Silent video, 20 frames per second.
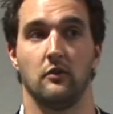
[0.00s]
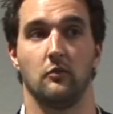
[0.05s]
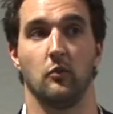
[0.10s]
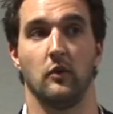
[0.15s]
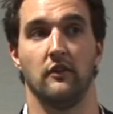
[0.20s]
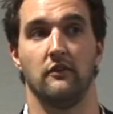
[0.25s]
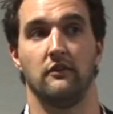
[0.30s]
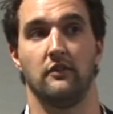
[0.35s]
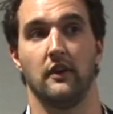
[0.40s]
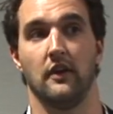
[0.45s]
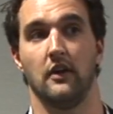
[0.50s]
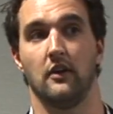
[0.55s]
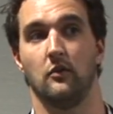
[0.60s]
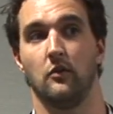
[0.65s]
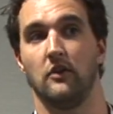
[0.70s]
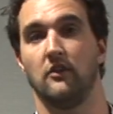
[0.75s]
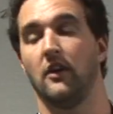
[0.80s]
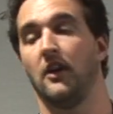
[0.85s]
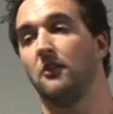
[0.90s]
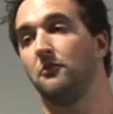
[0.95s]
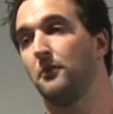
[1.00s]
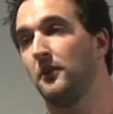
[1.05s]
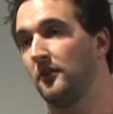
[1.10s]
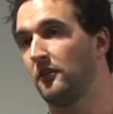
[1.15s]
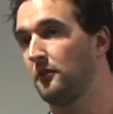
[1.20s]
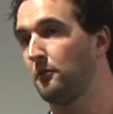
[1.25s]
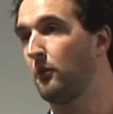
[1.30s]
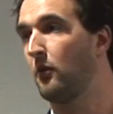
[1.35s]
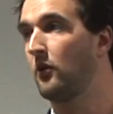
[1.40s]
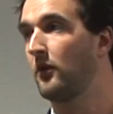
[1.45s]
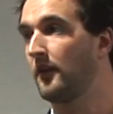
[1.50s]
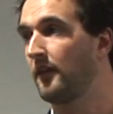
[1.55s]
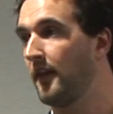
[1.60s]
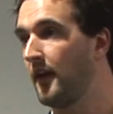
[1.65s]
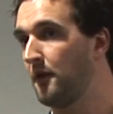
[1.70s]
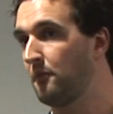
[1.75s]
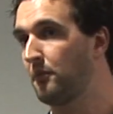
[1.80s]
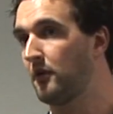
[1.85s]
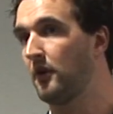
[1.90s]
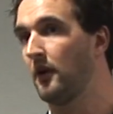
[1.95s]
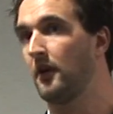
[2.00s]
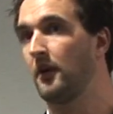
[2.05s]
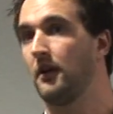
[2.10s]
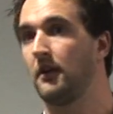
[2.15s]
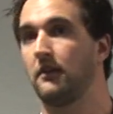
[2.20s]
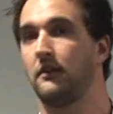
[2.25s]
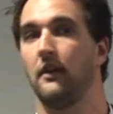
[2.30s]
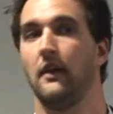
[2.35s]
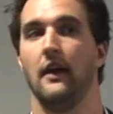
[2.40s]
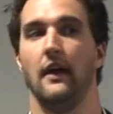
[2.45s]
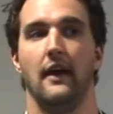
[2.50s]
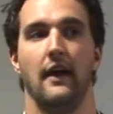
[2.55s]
and we have been supporting that product